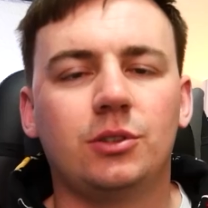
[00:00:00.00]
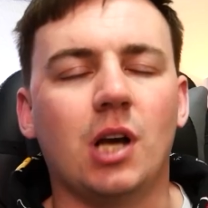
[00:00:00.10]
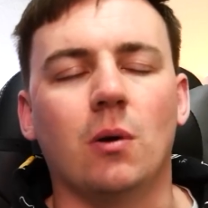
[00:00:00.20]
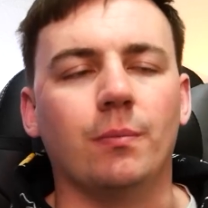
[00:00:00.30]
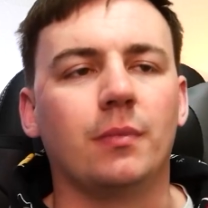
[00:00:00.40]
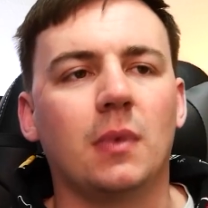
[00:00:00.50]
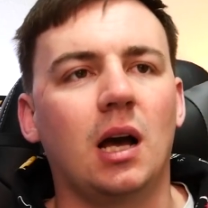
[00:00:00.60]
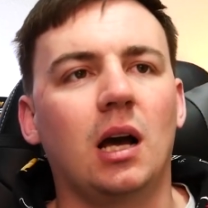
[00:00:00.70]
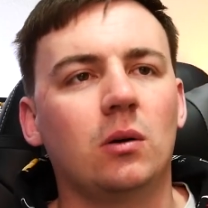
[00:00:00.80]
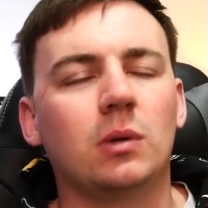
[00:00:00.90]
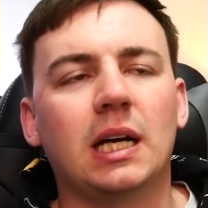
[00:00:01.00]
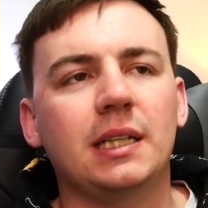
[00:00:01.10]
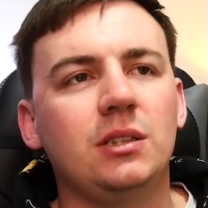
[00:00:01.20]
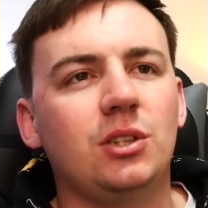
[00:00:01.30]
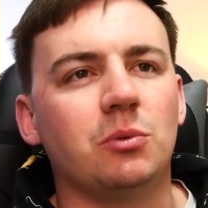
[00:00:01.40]
So, when
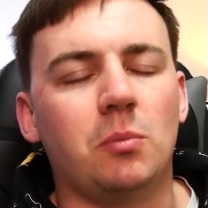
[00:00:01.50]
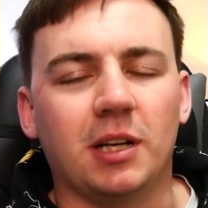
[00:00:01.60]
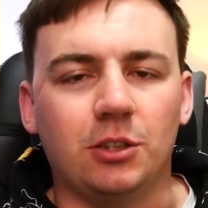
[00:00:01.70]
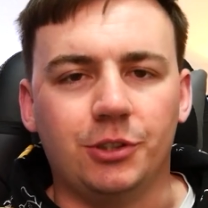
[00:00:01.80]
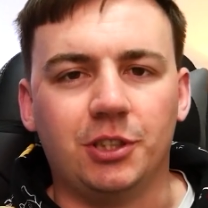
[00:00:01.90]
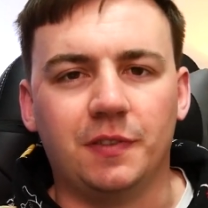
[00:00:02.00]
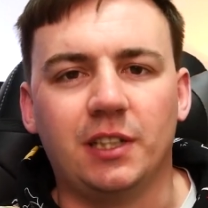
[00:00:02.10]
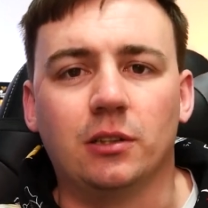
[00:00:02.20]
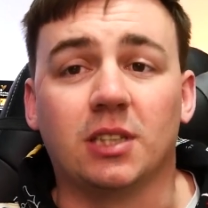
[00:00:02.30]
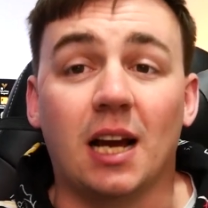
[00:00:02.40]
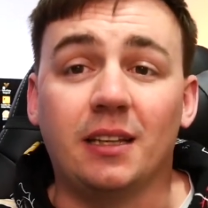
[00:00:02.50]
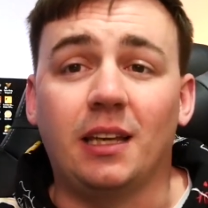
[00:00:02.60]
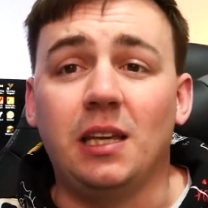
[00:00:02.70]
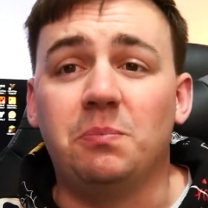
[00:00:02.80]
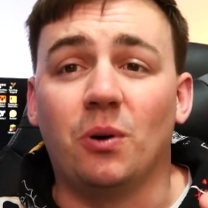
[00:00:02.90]
I do all my YouTube videos, I
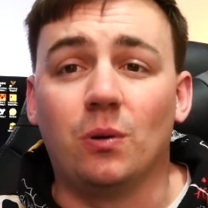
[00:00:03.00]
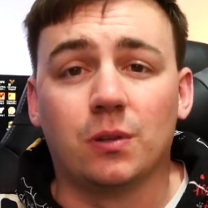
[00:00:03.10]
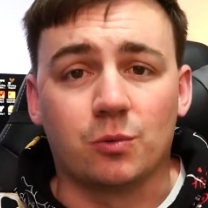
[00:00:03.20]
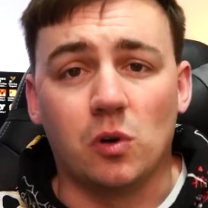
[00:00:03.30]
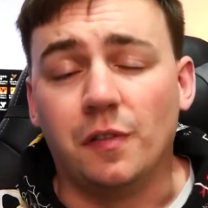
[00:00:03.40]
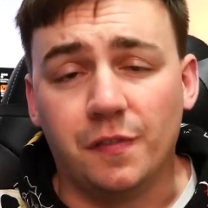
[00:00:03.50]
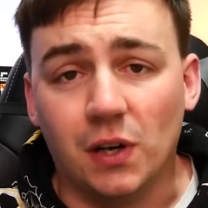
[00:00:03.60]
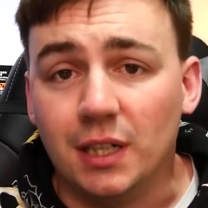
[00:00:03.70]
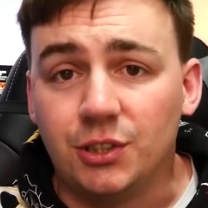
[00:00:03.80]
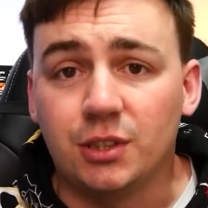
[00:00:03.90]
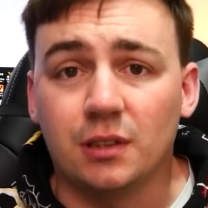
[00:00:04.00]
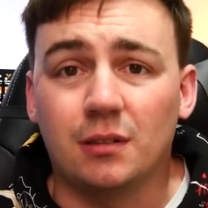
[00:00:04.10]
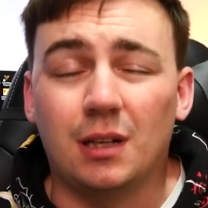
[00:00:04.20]
keep all the raw footage.